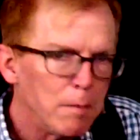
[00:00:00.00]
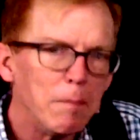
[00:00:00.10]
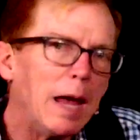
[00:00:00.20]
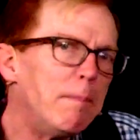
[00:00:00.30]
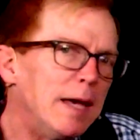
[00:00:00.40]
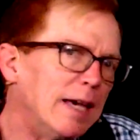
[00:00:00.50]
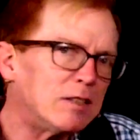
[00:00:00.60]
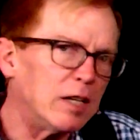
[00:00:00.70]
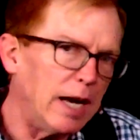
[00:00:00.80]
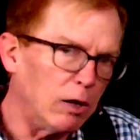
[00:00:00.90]
Maybe it's
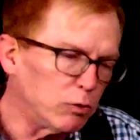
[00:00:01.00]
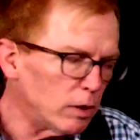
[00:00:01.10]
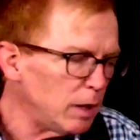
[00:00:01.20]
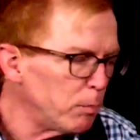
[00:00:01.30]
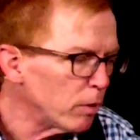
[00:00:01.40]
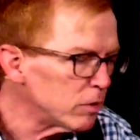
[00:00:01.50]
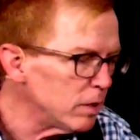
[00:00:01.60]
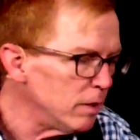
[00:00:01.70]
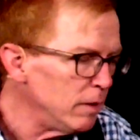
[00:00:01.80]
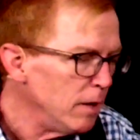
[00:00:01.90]
an elderly
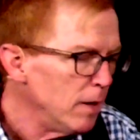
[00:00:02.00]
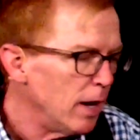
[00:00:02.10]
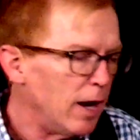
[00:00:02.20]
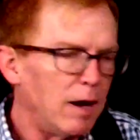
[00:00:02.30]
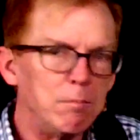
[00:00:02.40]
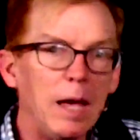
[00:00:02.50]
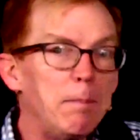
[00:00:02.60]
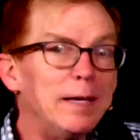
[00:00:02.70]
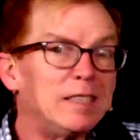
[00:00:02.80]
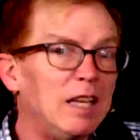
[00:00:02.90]
person.
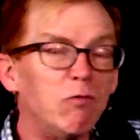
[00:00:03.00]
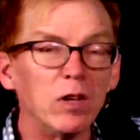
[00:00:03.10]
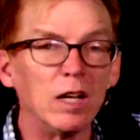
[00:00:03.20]
Maybe it's even